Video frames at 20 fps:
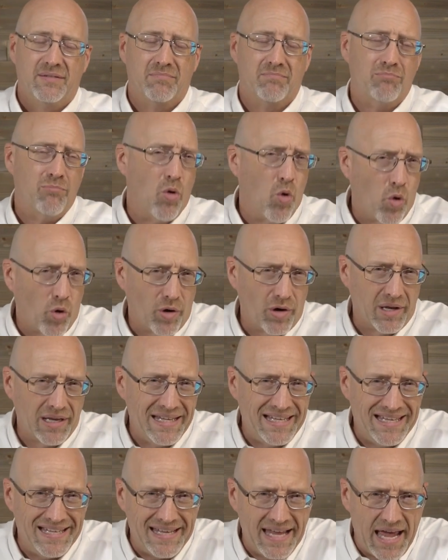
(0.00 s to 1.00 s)

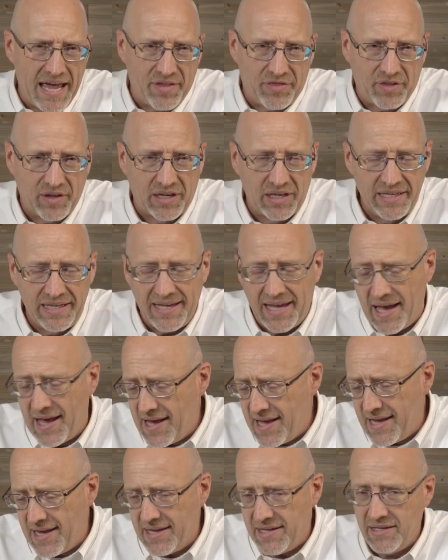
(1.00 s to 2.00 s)
morally and ethically,
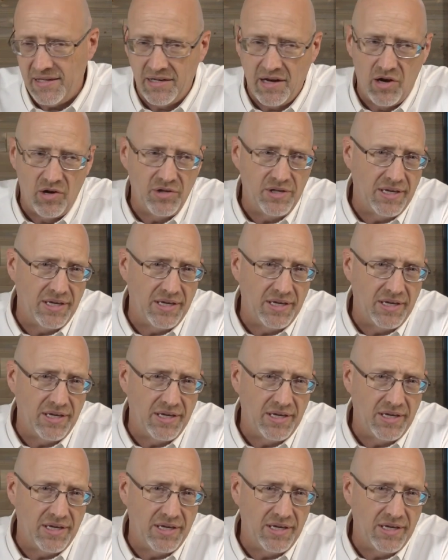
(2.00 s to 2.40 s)
hey, you know,